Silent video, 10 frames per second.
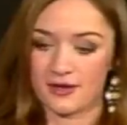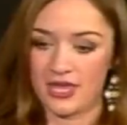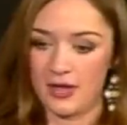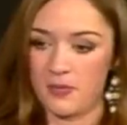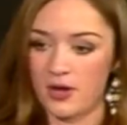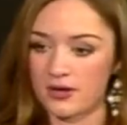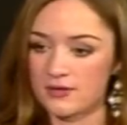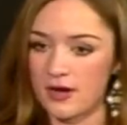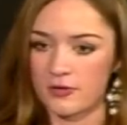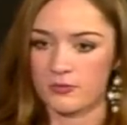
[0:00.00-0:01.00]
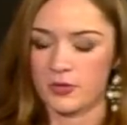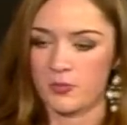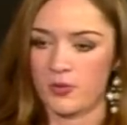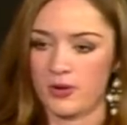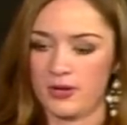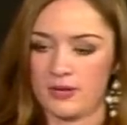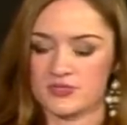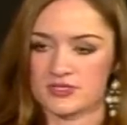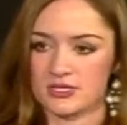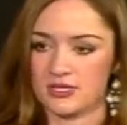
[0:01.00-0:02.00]
okay, I'm not going to talk to him anymore, and I'm
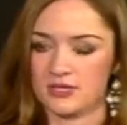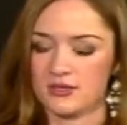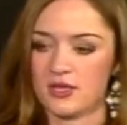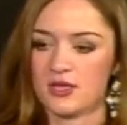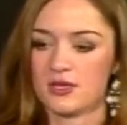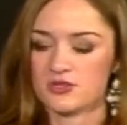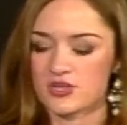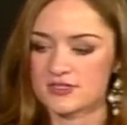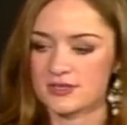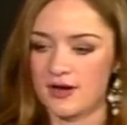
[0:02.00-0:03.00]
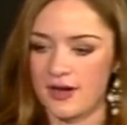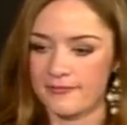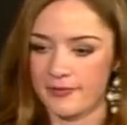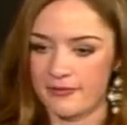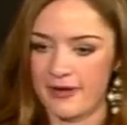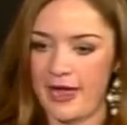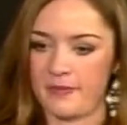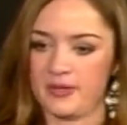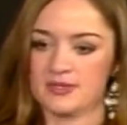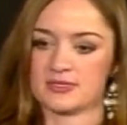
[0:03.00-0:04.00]
just going to trust in God and whatever
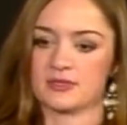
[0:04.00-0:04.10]
happens.